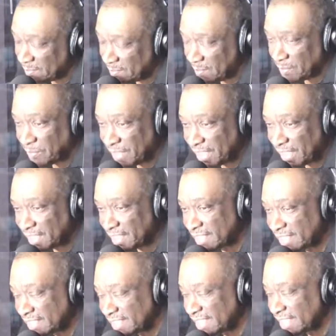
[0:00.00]
Maria
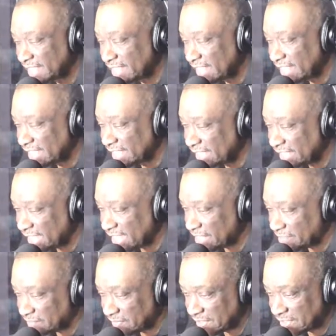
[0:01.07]

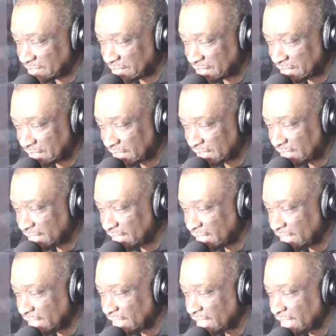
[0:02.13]
Yanovich.
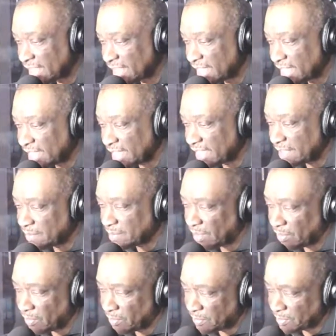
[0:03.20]
They keep,
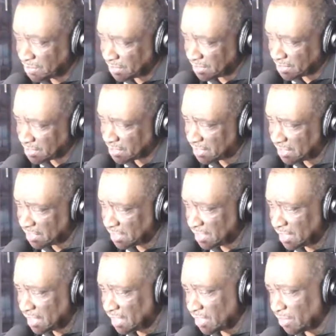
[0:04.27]
she's
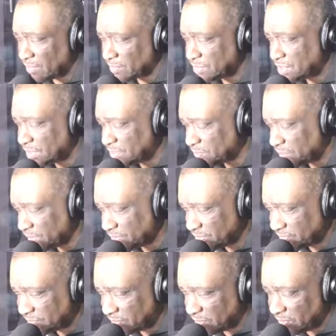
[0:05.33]

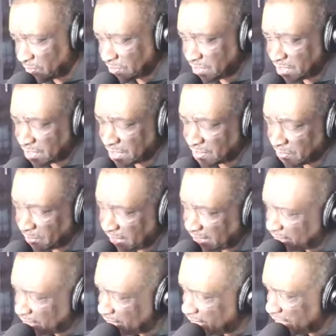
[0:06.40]
wonderful. Oh, she's a
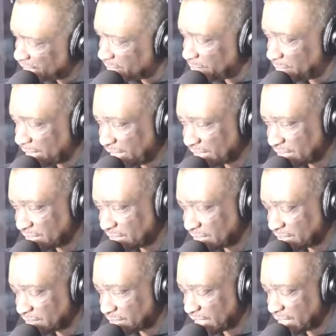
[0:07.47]
great
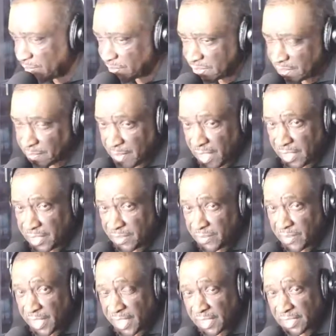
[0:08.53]
ambassador. Hey, was Somalia
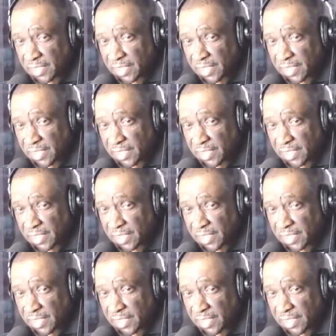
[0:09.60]
great?